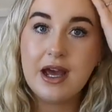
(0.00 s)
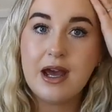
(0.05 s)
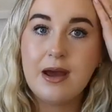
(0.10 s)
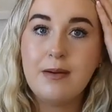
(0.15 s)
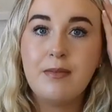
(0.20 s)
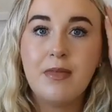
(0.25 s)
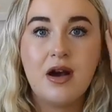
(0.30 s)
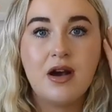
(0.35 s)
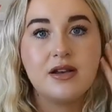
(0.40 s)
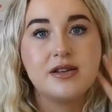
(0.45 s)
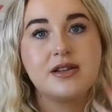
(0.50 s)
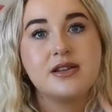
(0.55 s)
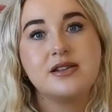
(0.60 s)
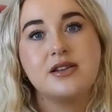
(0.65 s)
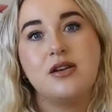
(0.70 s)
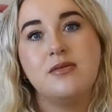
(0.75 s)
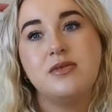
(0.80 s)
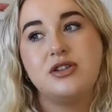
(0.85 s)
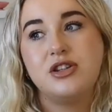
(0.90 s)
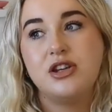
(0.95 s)
in masks,
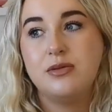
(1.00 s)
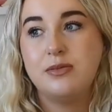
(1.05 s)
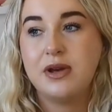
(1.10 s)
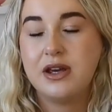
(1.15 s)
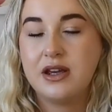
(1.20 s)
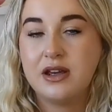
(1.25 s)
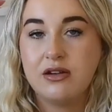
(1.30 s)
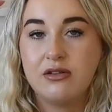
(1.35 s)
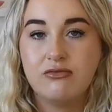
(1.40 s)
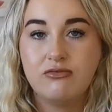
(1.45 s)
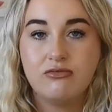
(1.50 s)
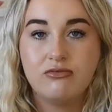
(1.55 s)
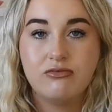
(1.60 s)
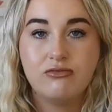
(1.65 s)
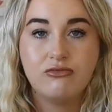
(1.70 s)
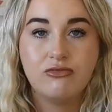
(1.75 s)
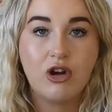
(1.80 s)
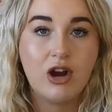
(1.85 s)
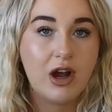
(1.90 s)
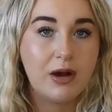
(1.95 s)
I'm assuming,
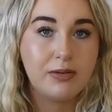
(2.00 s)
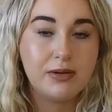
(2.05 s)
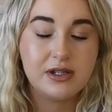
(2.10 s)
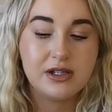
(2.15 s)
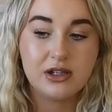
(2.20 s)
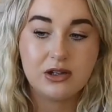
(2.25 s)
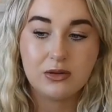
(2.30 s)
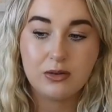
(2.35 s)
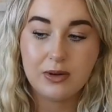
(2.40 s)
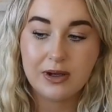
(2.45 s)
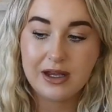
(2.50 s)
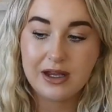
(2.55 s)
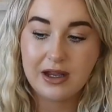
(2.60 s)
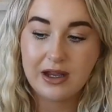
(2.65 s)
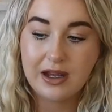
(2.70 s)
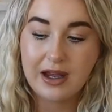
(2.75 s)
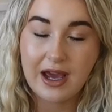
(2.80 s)
right up until we